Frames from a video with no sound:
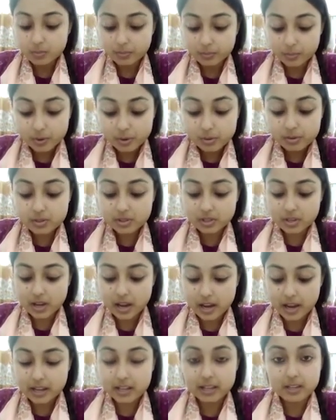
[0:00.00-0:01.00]
blue
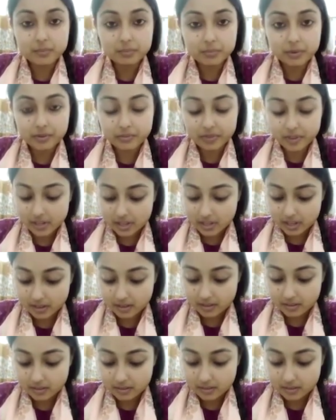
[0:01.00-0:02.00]
sky prevailing.